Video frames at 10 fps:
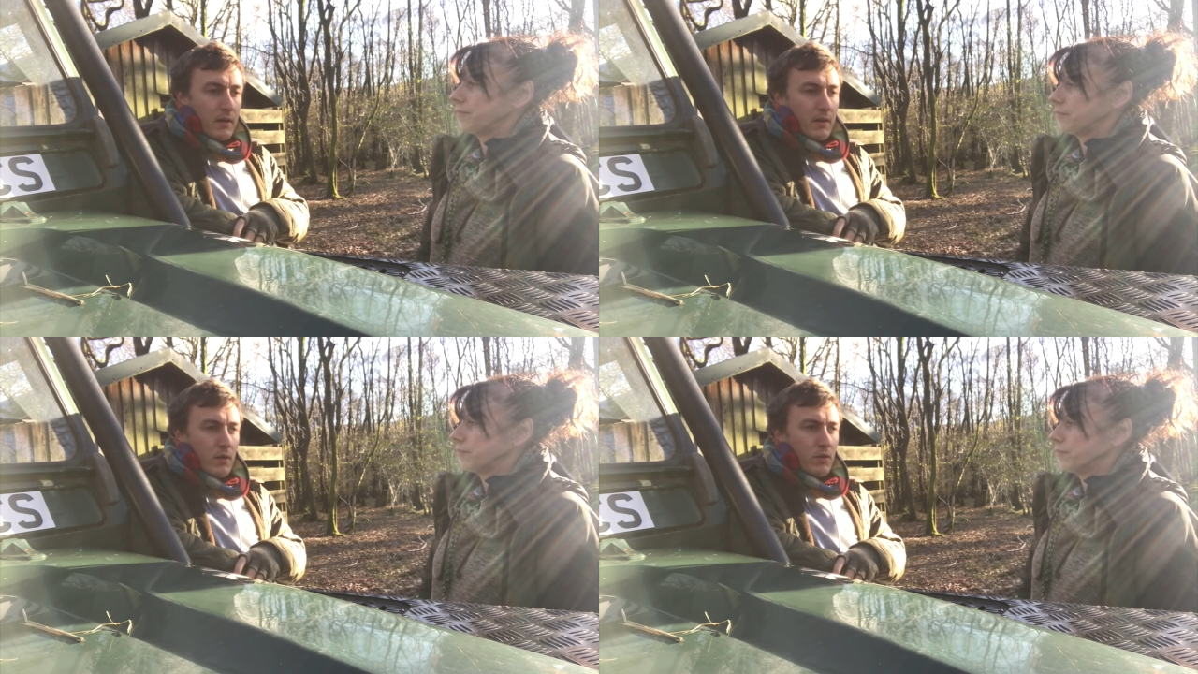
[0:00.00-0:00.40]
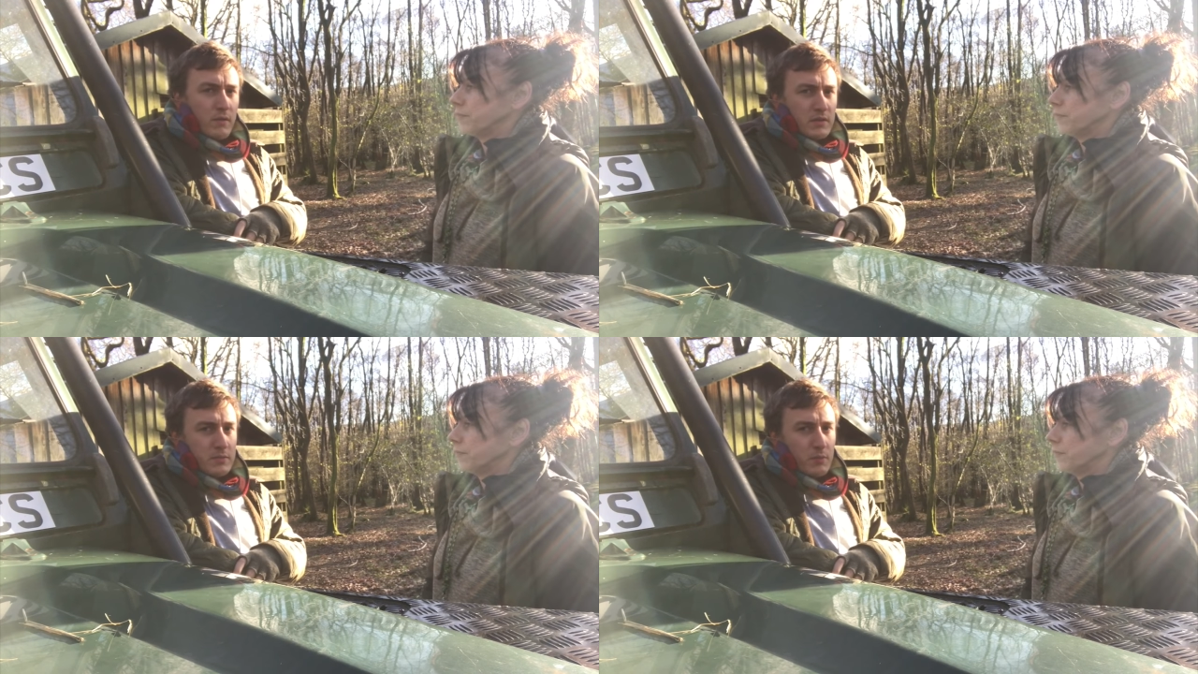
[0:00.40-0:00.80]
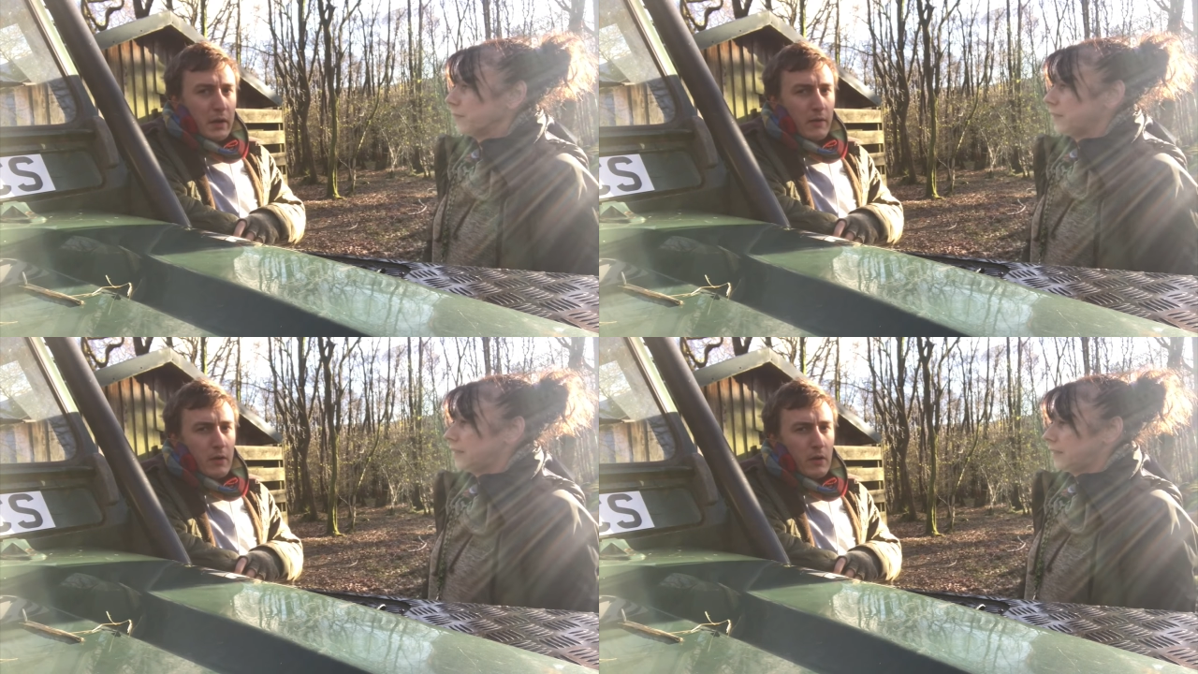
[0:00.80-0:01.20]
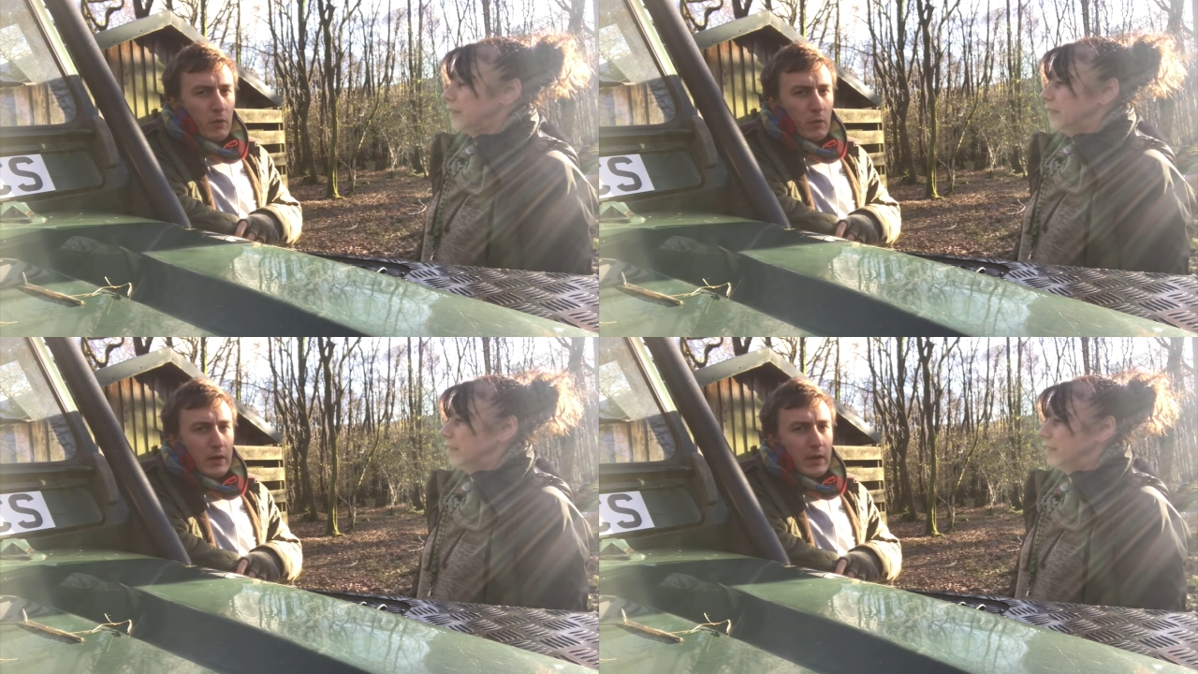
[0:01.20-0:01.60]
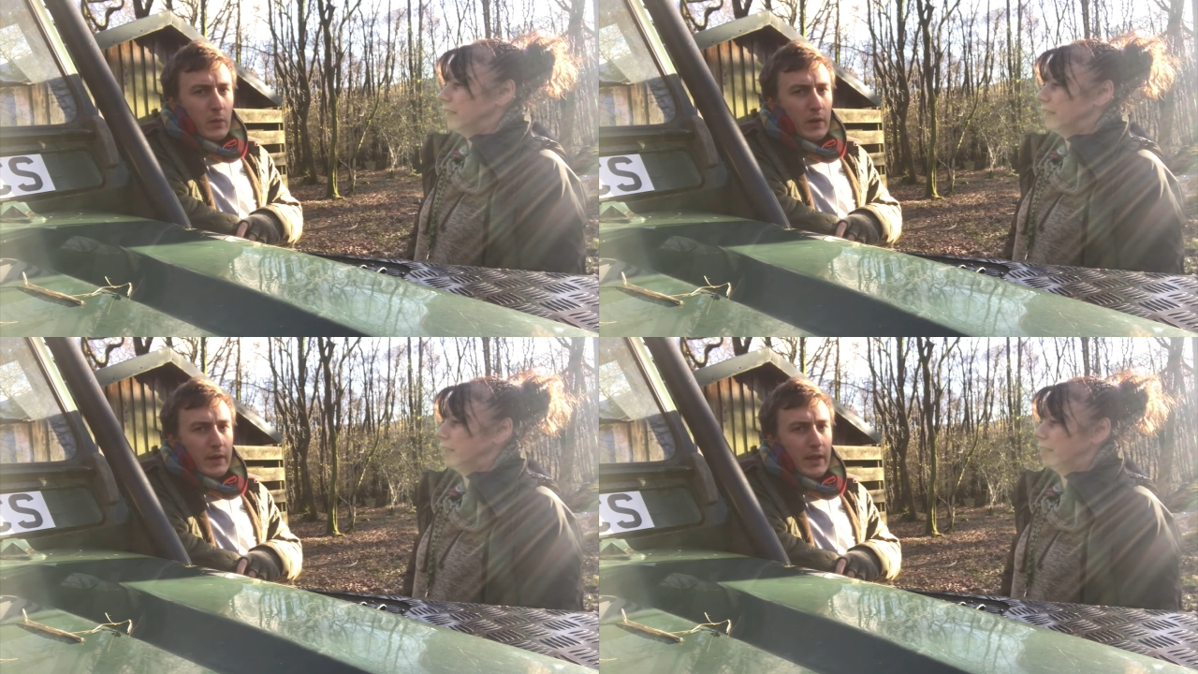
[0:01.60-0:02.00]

Speaker 1: uh, owner of a Springer and not really quite